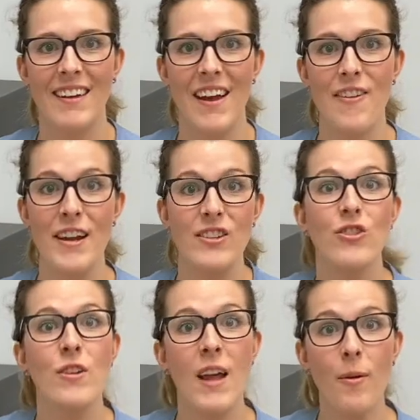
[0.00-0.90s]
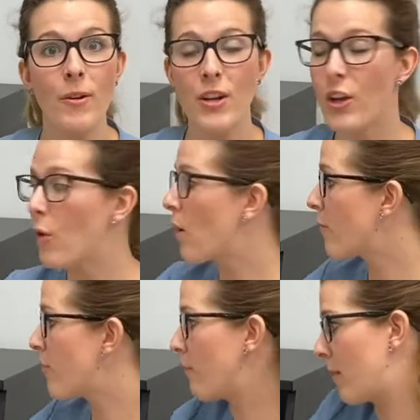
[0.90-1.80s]
All right, so now we're gonna go over
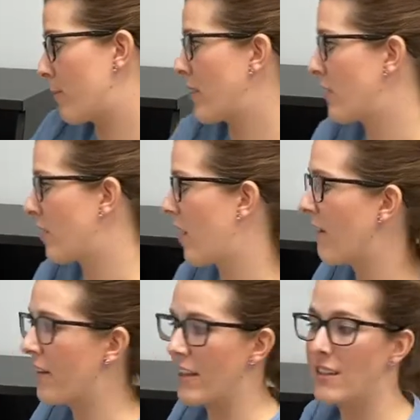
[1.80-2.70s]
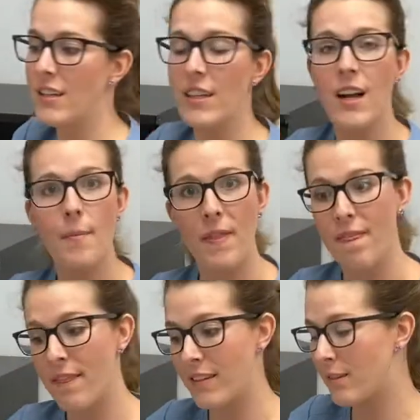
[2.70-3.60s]
the blood pressure cuff. It's gonna come
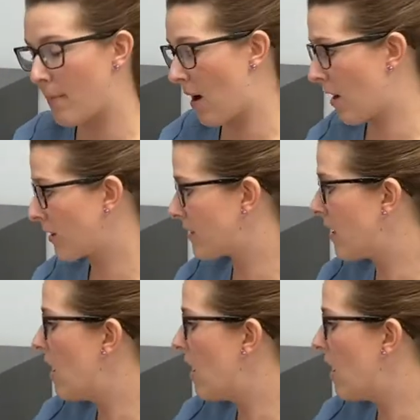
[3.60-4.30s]
in this box